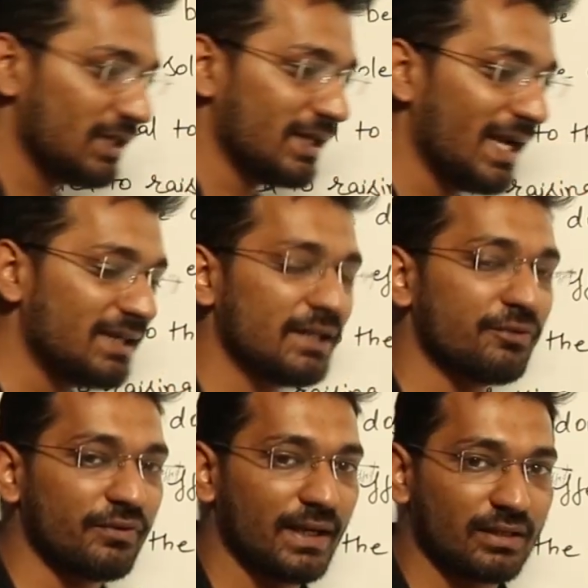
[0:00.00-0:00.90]
net
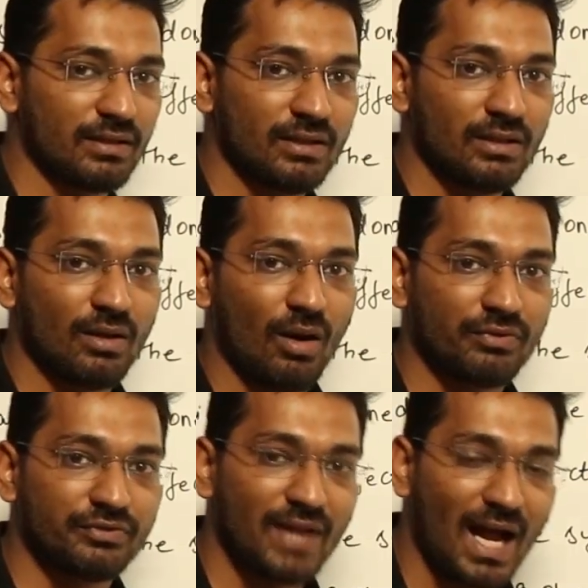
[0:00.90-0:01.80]
effect
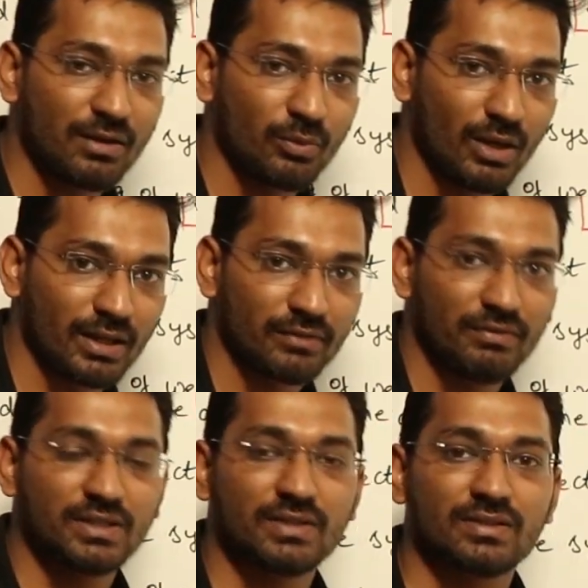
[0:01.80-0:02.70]
of that work
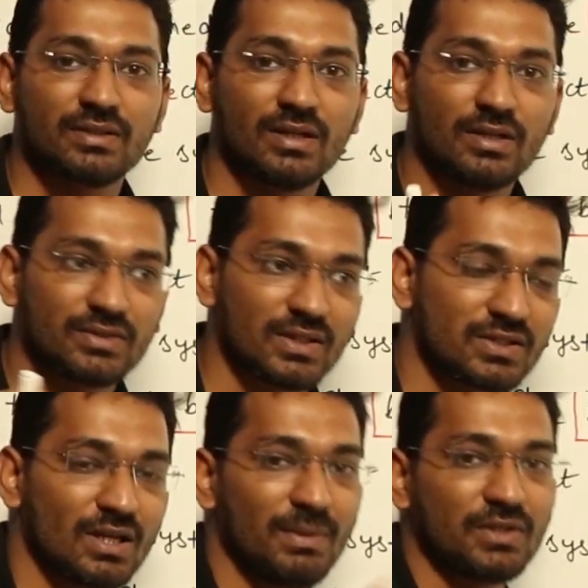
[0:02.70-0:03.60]
which is
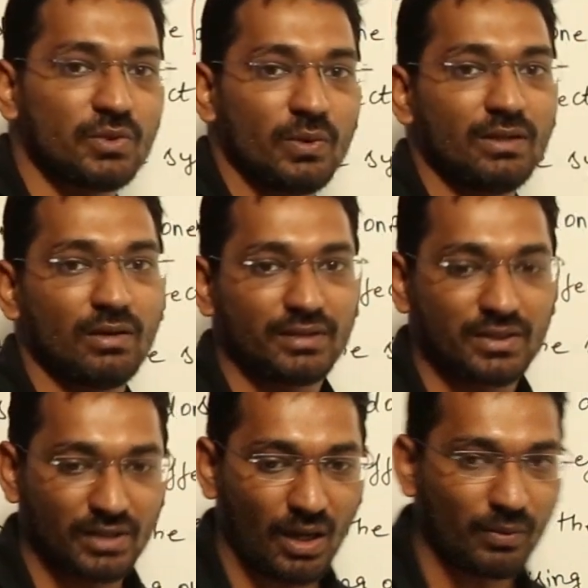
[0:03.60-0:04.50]
system is doing on the
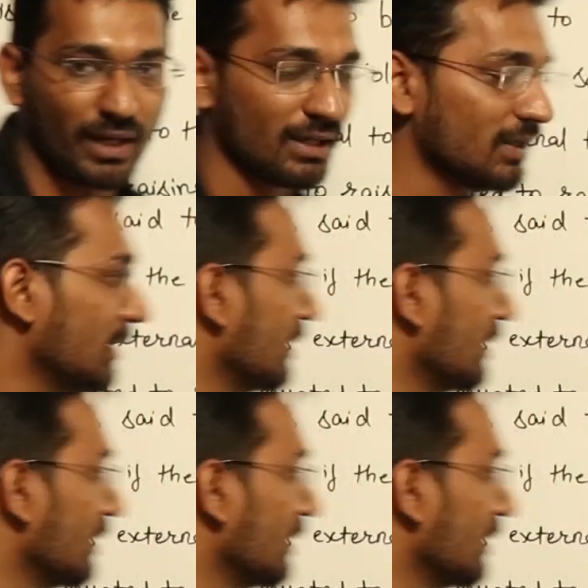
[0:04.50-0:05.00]
surrounding,